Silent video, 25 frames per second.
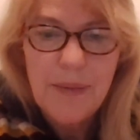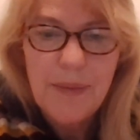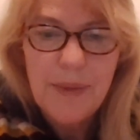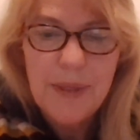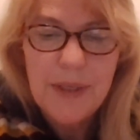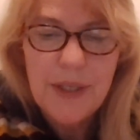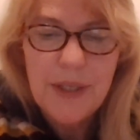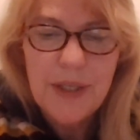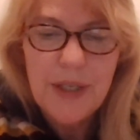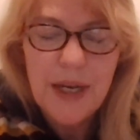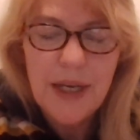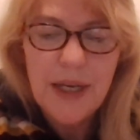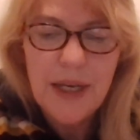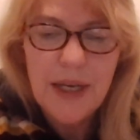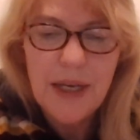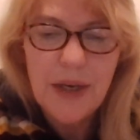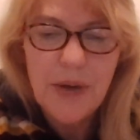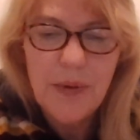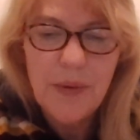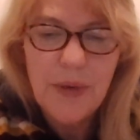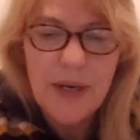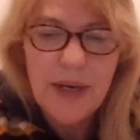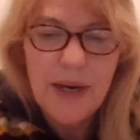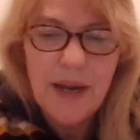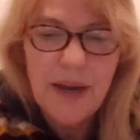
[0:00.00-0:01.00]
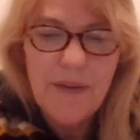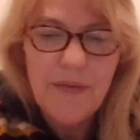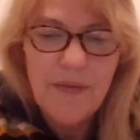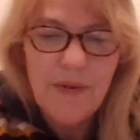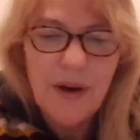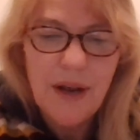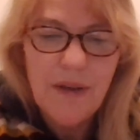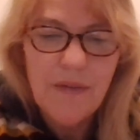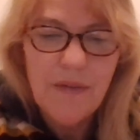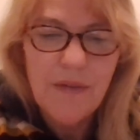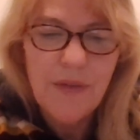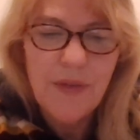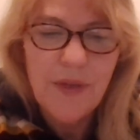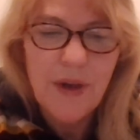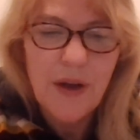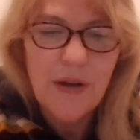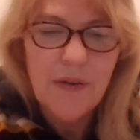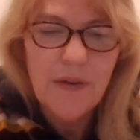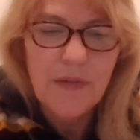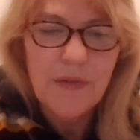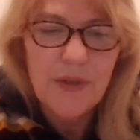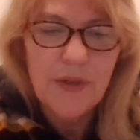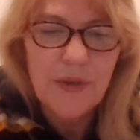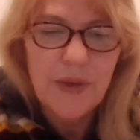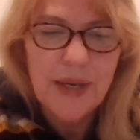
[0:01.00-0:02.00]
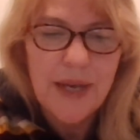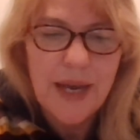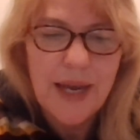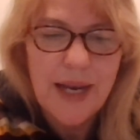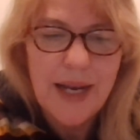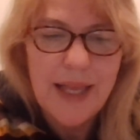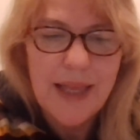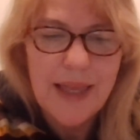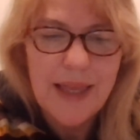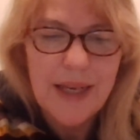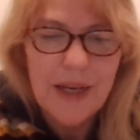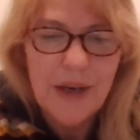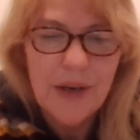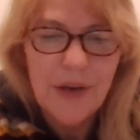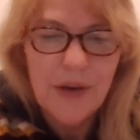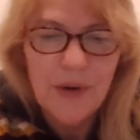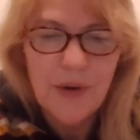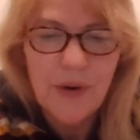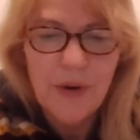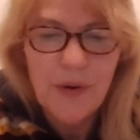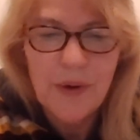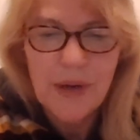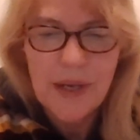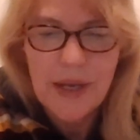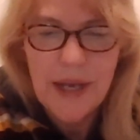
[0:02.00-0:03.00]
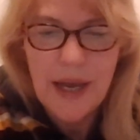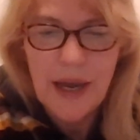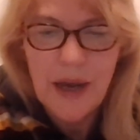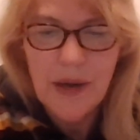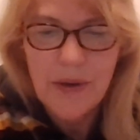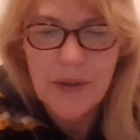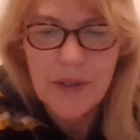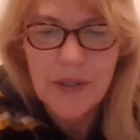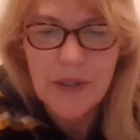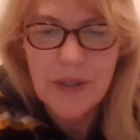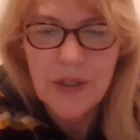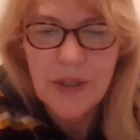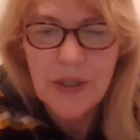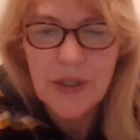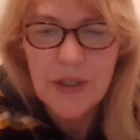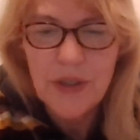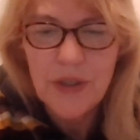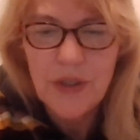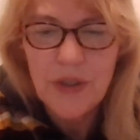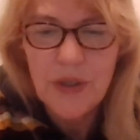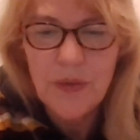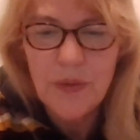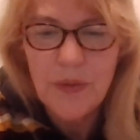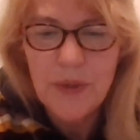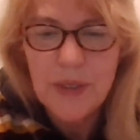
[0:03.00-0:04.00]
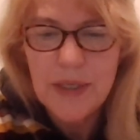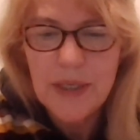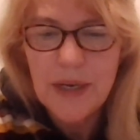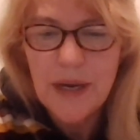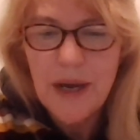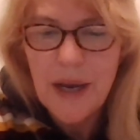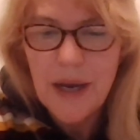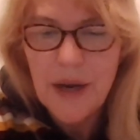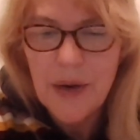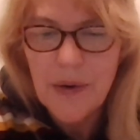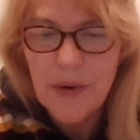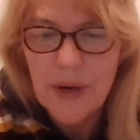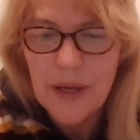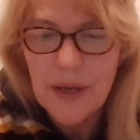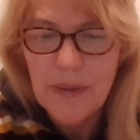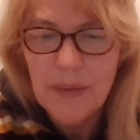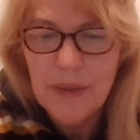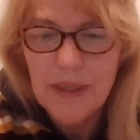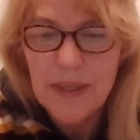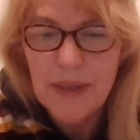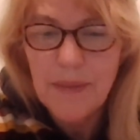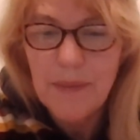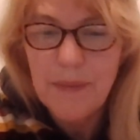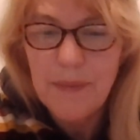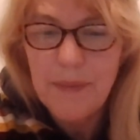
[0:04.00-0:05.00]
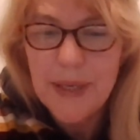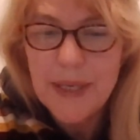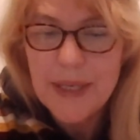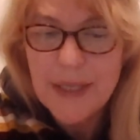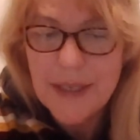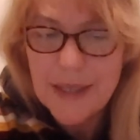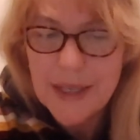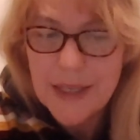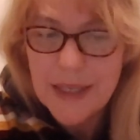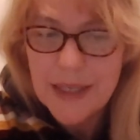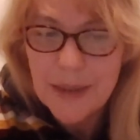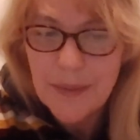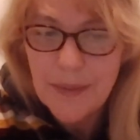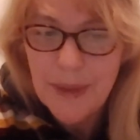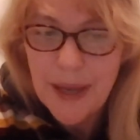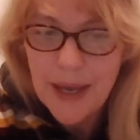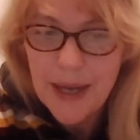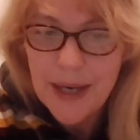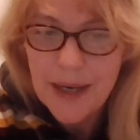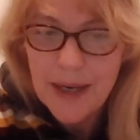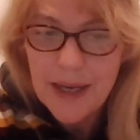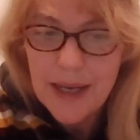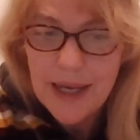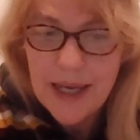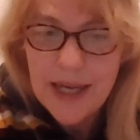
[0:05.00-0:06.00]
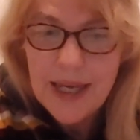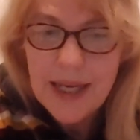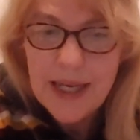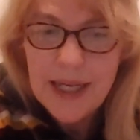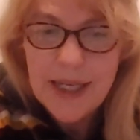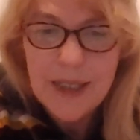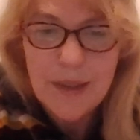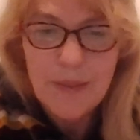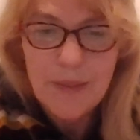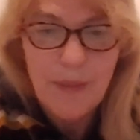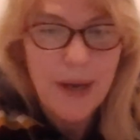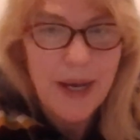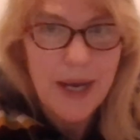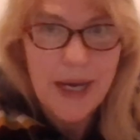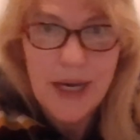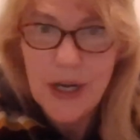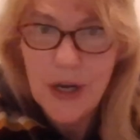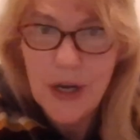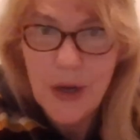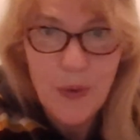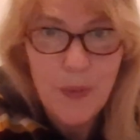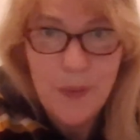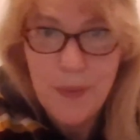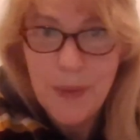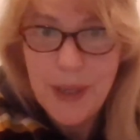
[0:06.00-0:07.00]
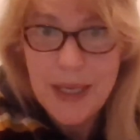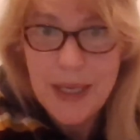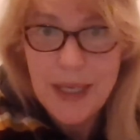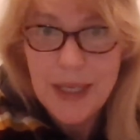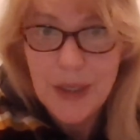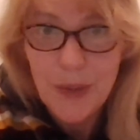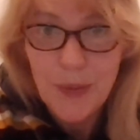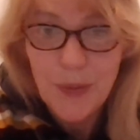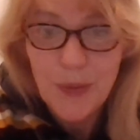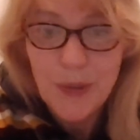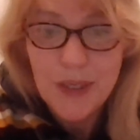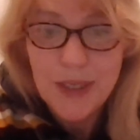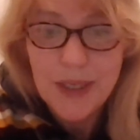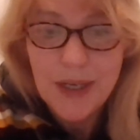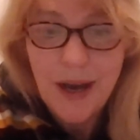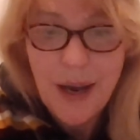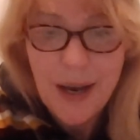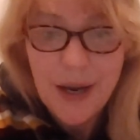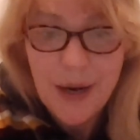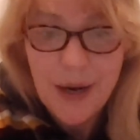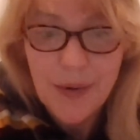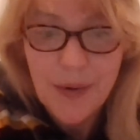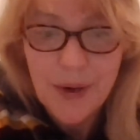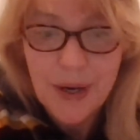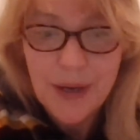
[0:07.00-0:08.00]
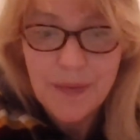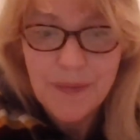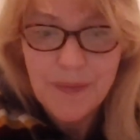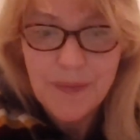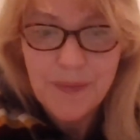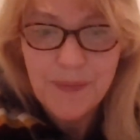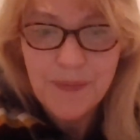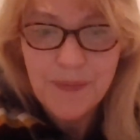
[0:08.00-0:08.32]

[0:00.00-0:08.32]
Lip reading: Pashenka would never have thought of doing anything on her own account. She is too retiring, but the businessman is by no means retiring.